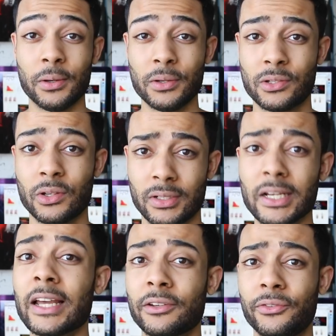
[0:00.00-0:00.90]
I was
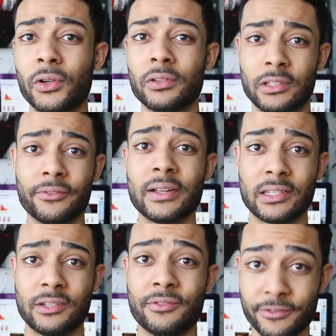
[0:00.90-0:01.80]
on like full-on
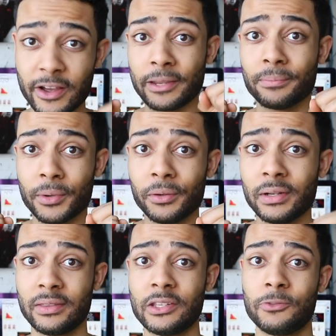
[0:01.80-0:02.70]
defensive fight
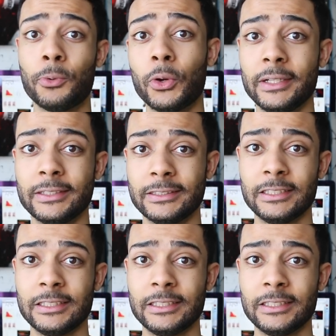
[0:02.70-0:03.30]
mode at this point.